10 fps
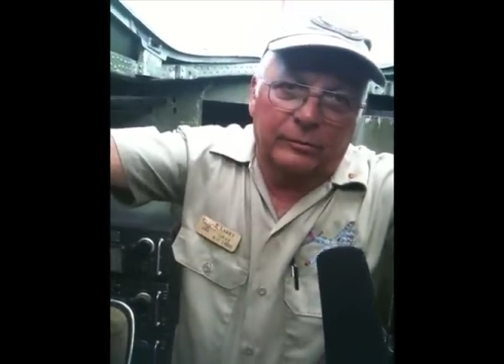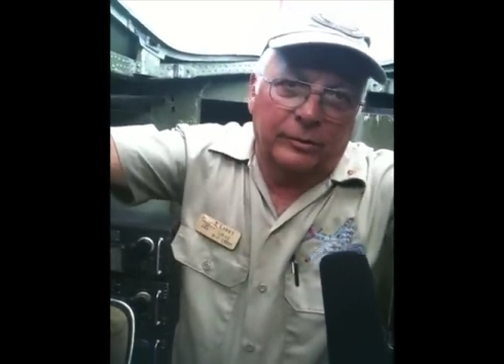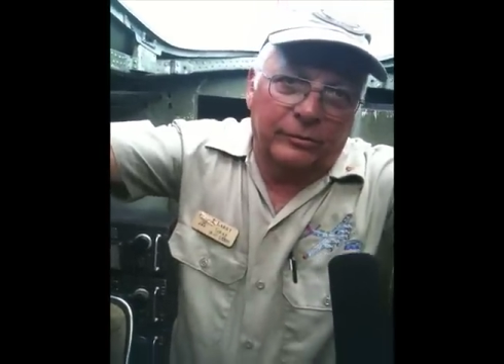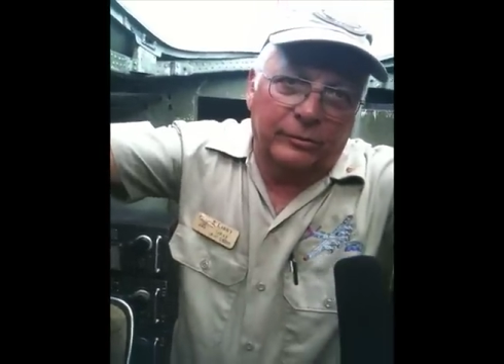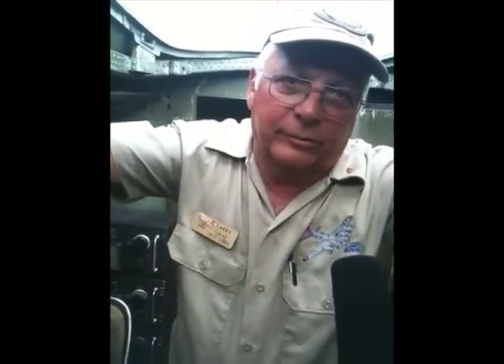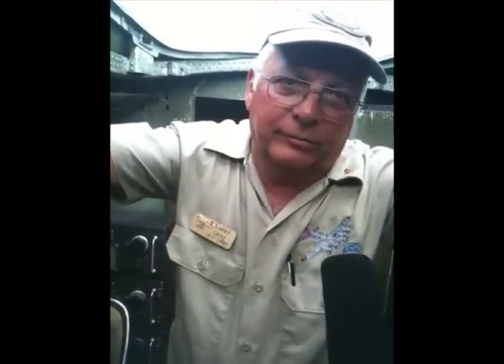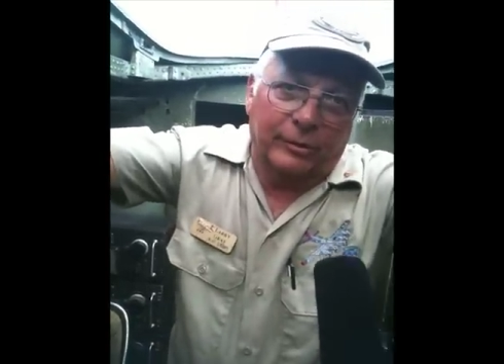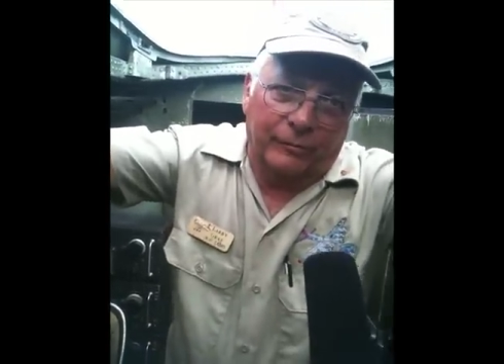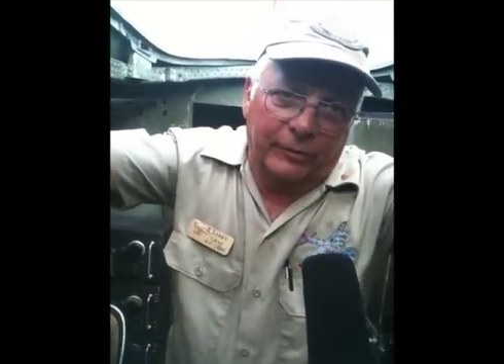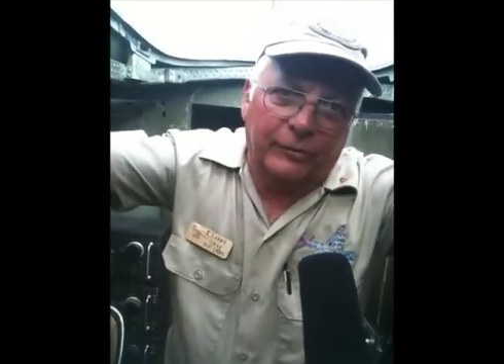just a
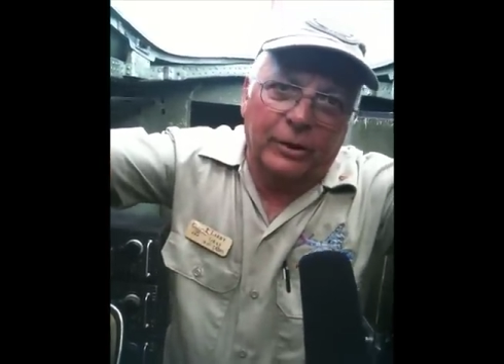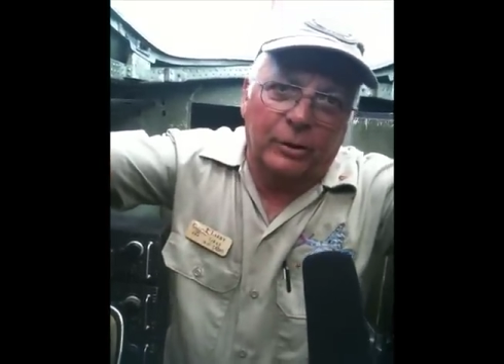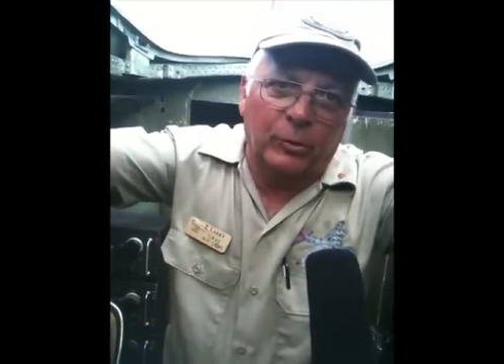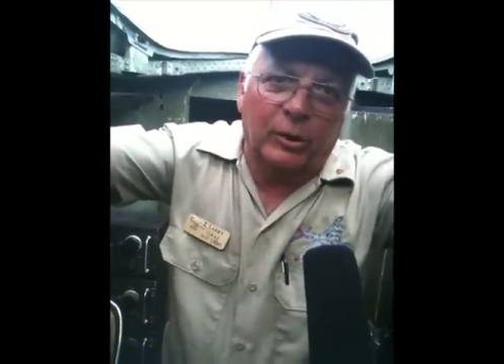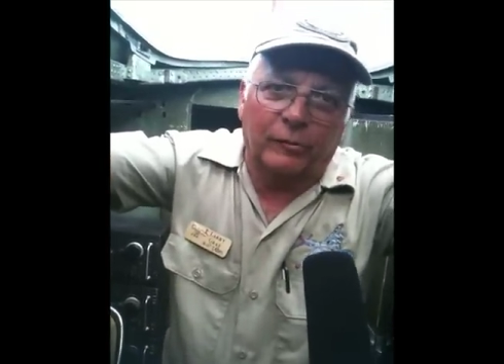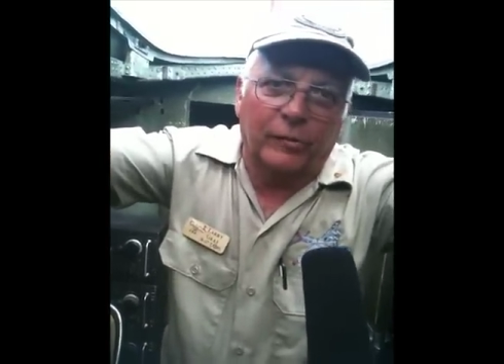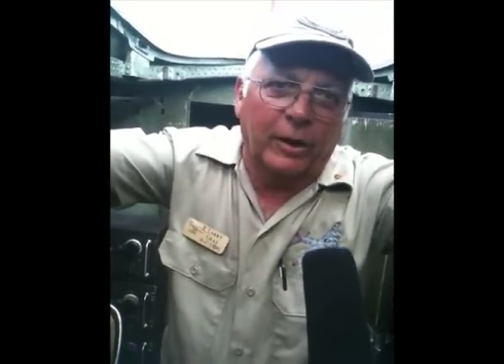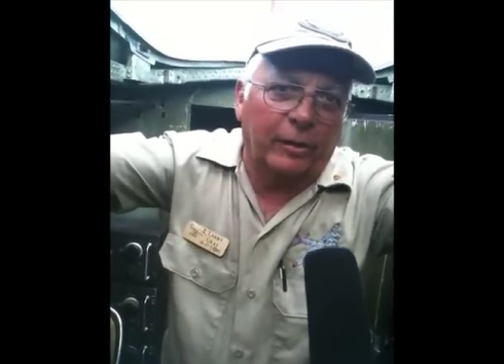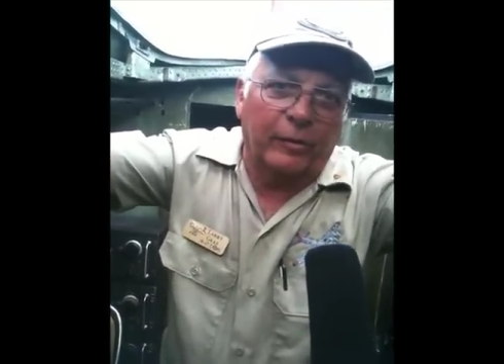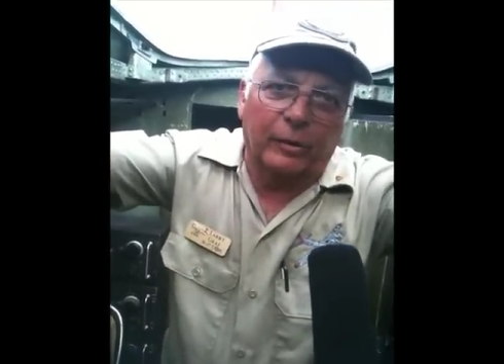15-minute
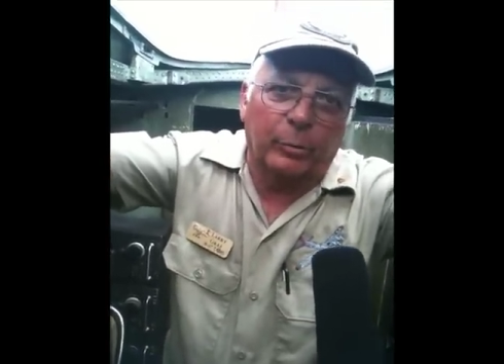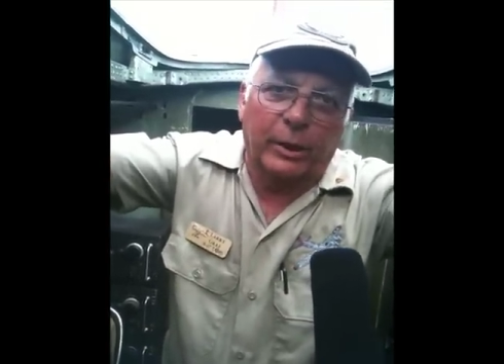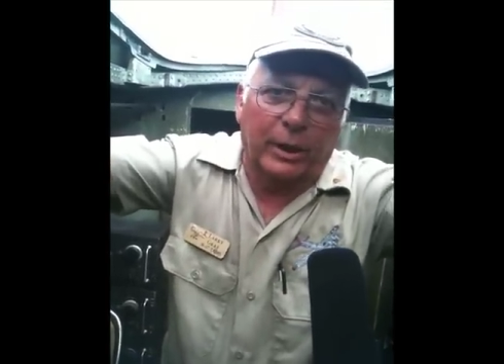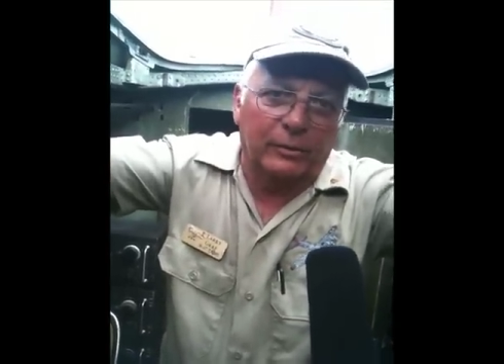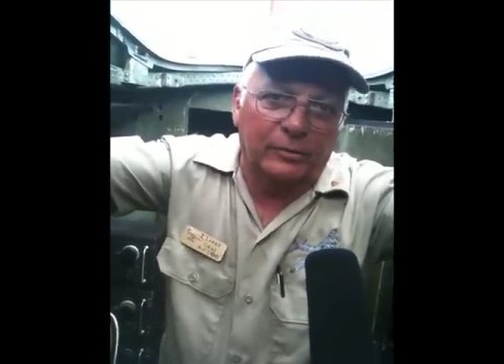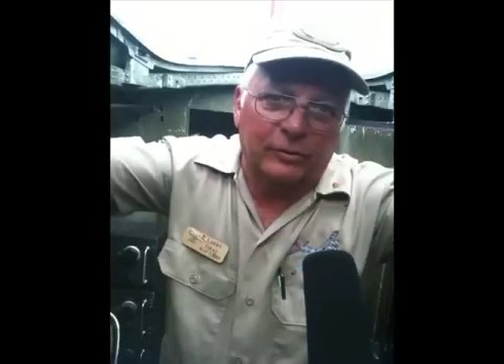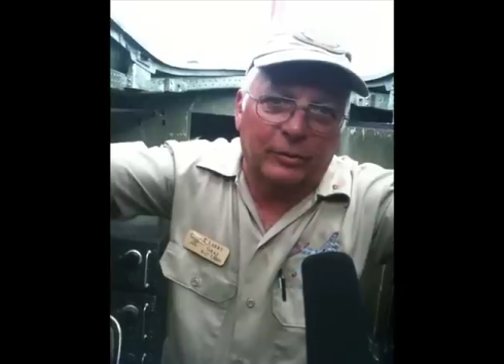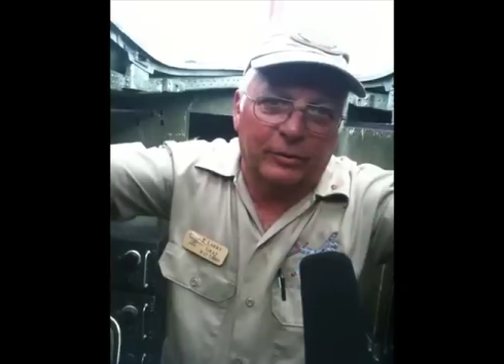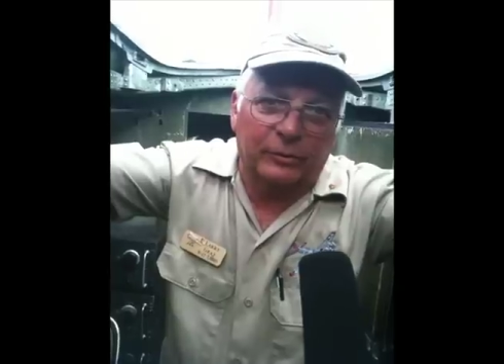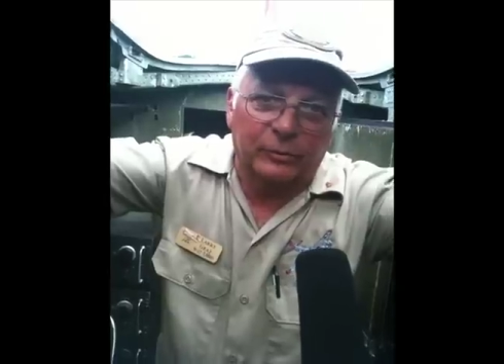flight around the patch is
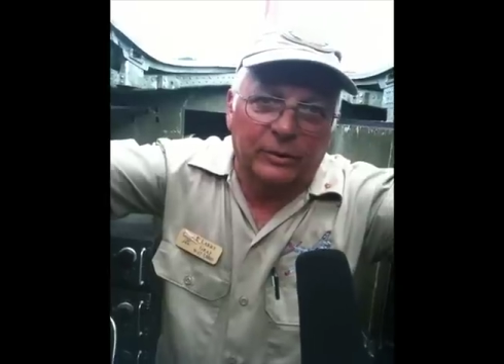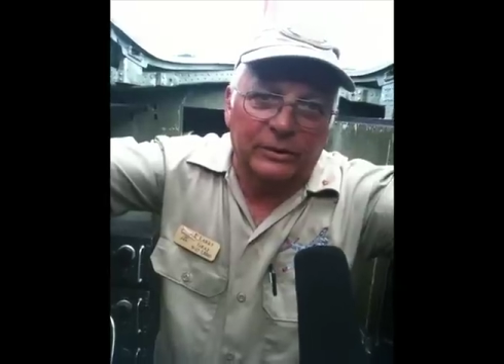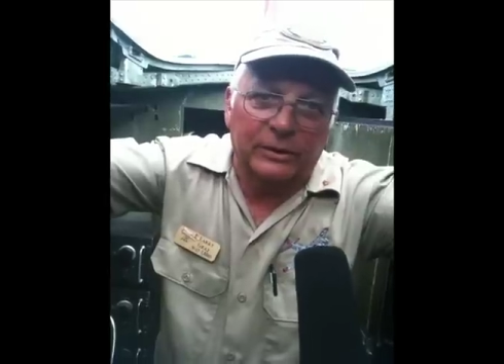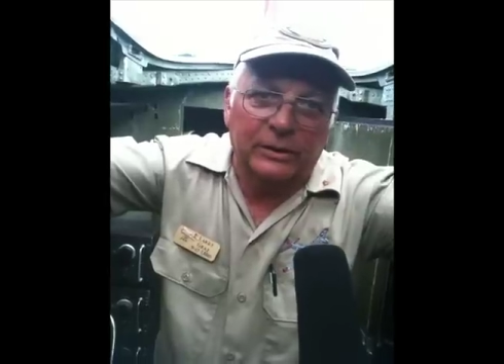all this was.